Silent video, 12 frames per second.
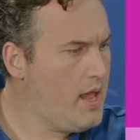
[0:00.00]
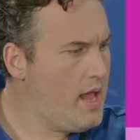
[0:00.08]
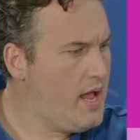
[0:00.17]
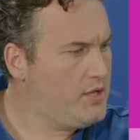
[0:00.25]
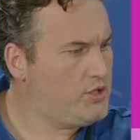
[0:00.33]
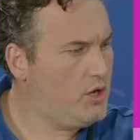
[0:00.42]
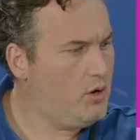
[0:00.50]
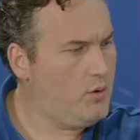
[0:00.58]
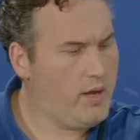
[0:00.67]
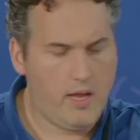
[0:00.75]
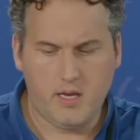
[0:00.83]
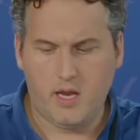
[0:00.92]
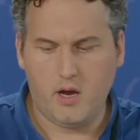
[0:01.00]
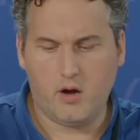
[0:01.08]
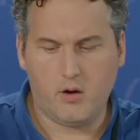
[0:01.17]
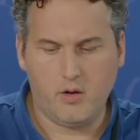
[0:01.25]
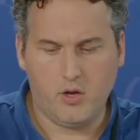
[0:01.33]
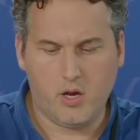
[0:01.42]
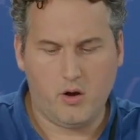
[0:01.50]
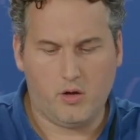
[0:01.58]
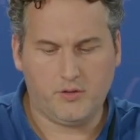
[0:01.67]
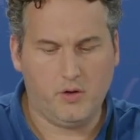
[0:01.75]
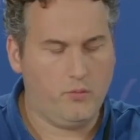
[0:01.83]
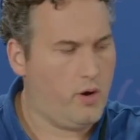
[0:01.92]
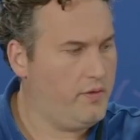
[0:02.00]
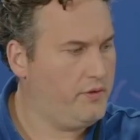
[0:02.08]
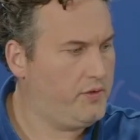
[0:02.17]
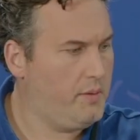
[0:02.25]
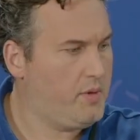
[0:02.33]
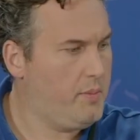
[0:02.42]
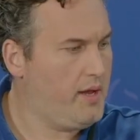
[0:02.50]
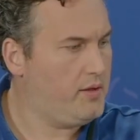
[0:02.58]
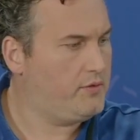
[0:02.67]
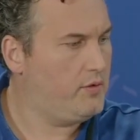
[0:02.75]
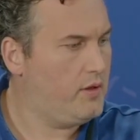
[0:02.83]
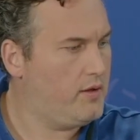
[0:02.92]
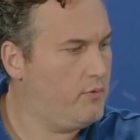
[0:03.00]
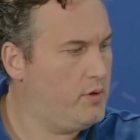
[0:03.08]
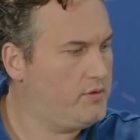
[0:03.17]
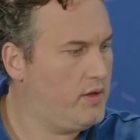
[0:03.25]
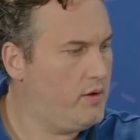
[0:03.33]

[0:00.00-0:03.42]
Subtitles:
And so in here, you can also run the same commands. So like if we said